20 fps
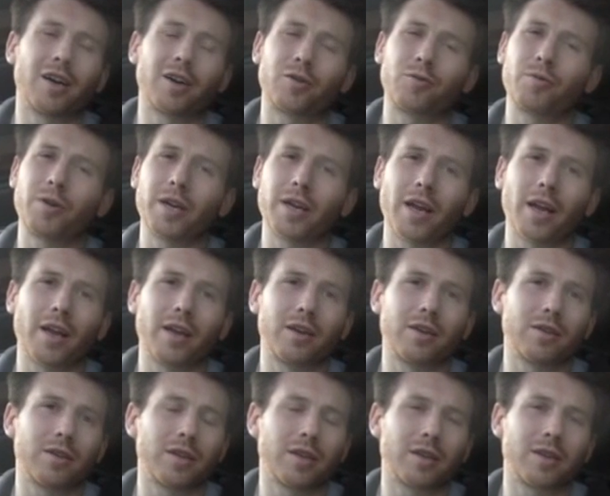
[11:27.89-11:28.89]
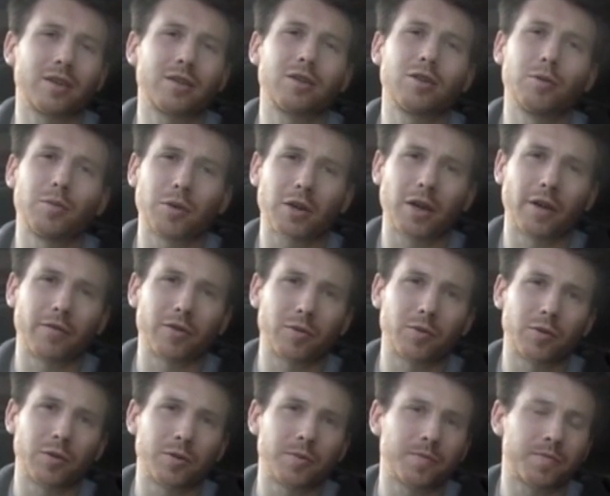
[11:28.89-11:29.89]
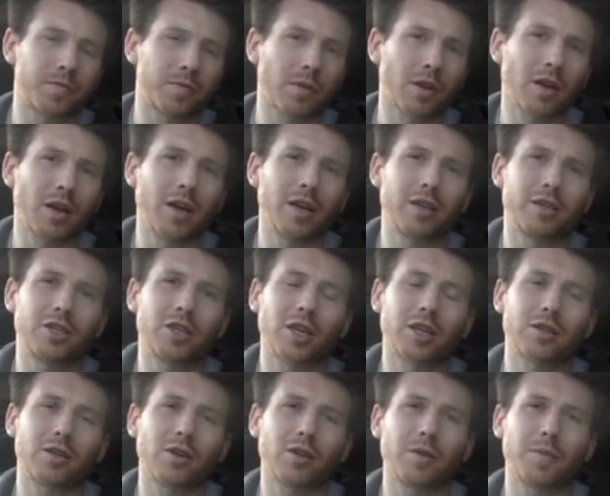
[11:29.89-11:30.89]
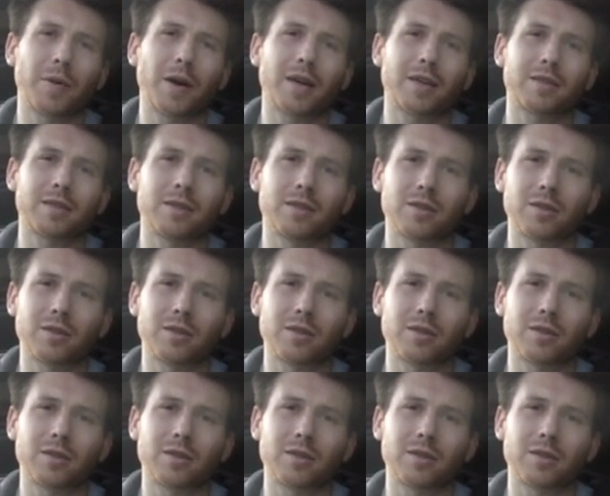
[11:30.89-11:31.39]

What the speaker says: great handling, super comfortable, kind of checks all the boxes.